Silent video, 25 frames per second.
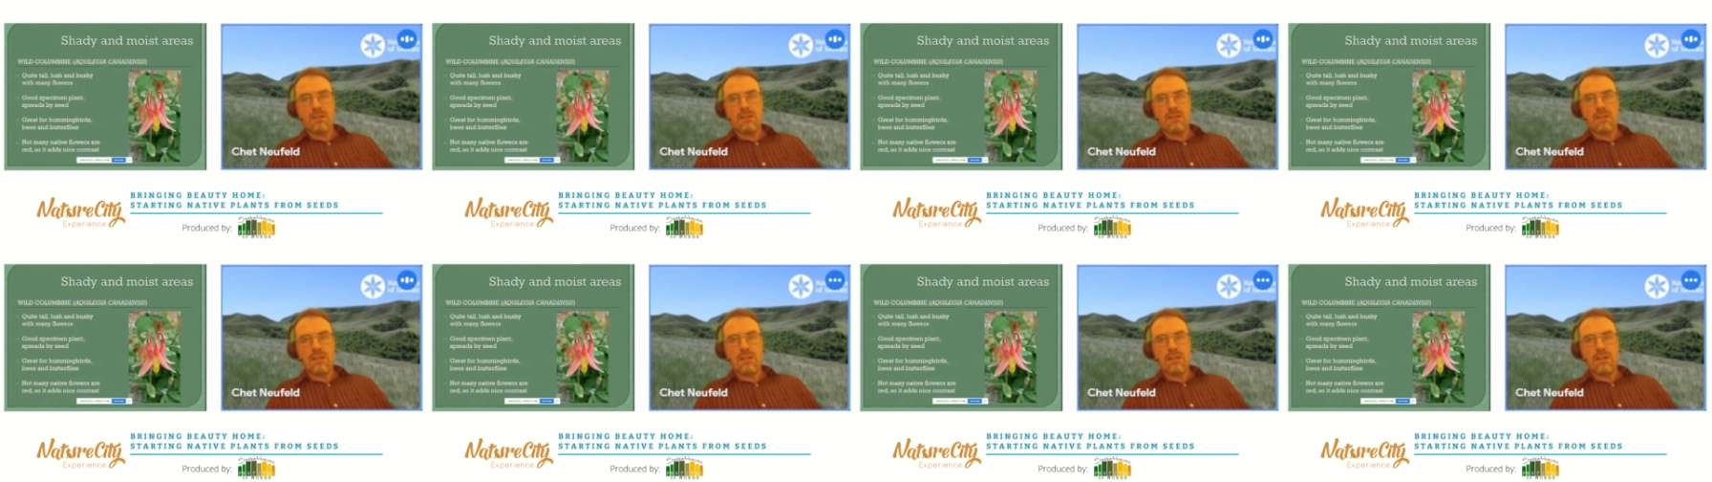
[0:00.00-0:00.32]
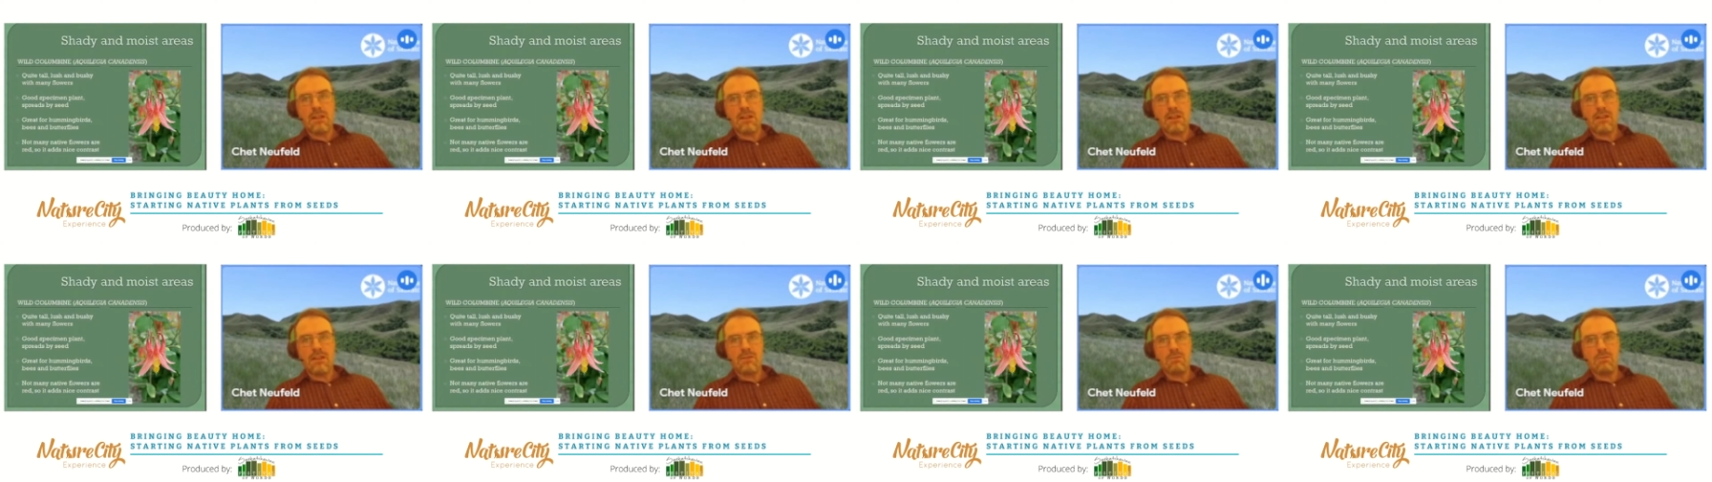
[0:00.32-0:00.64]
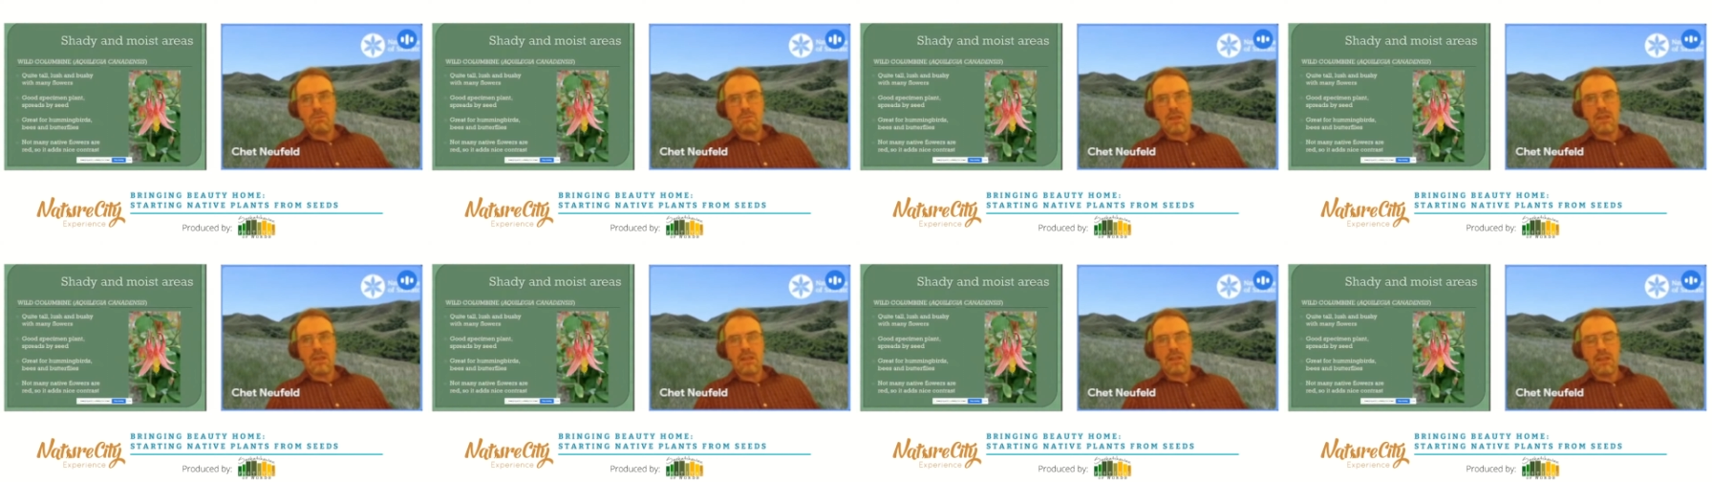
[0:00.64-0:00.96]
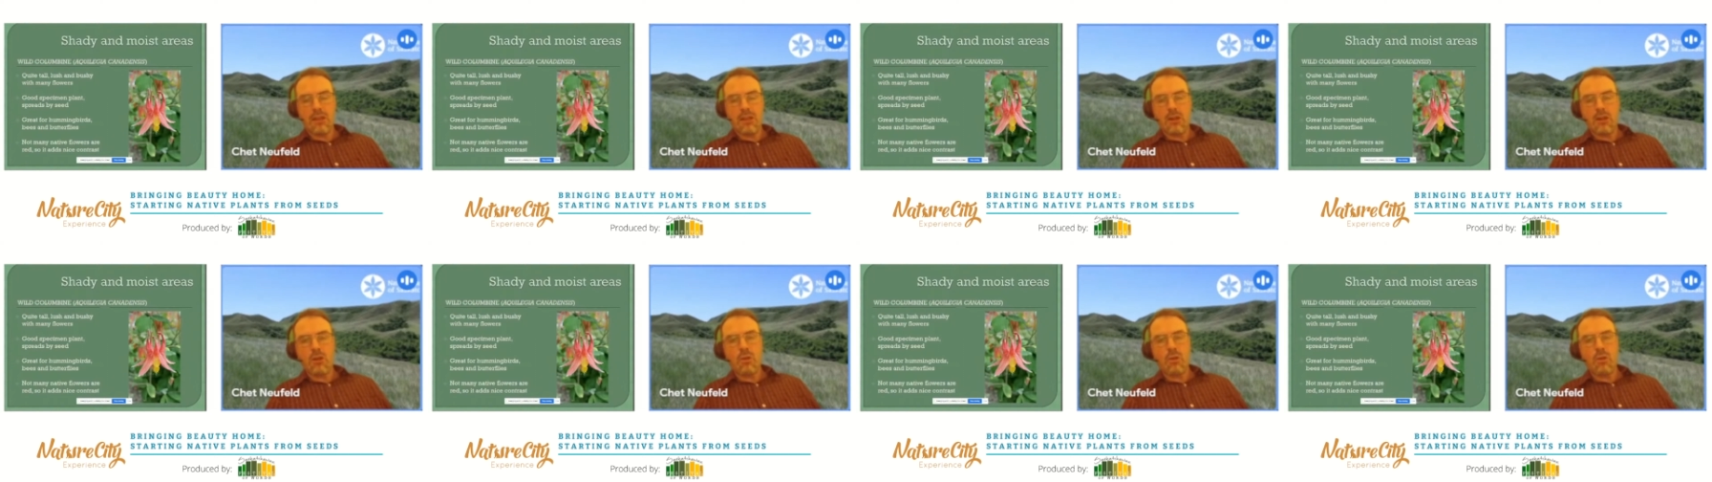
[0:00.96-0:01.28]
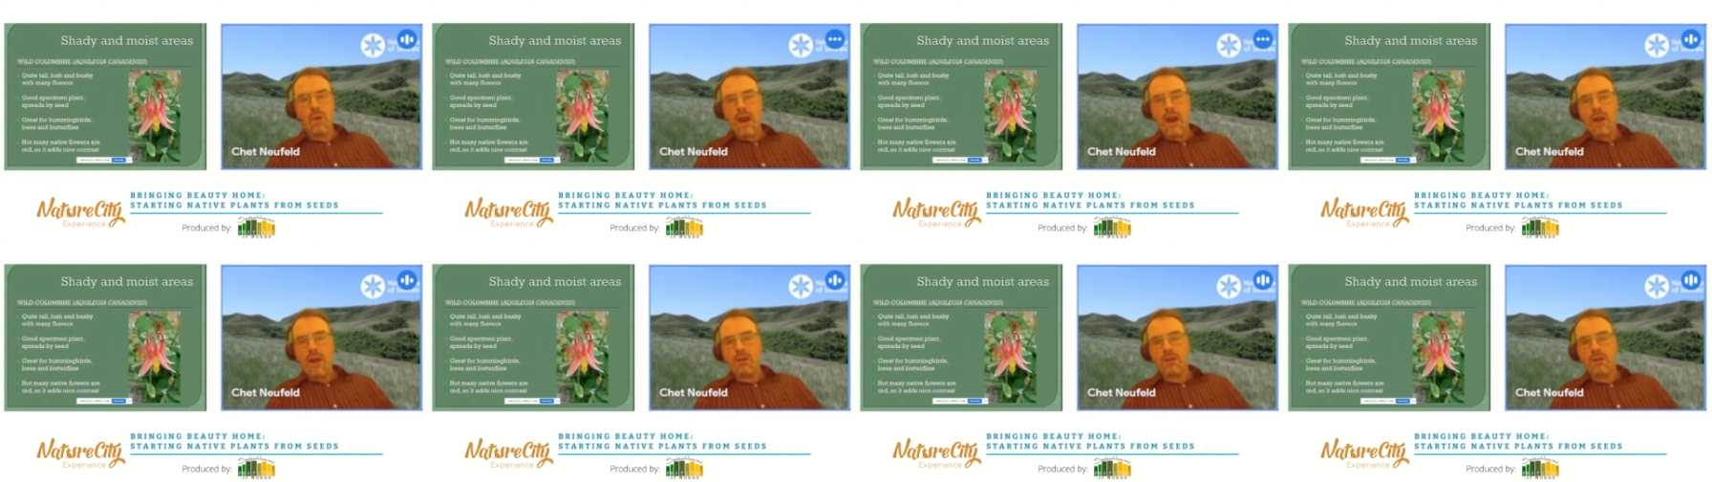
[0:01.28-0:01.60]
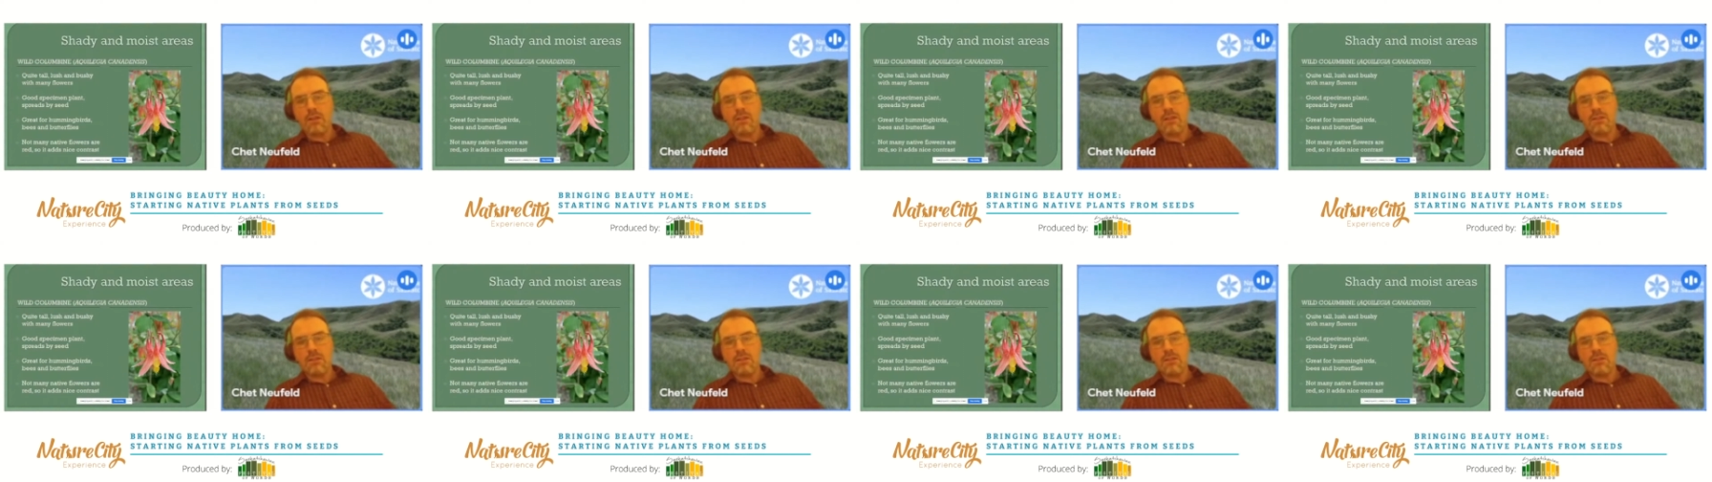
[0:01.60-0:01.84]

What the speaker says: see kind of making a crown at the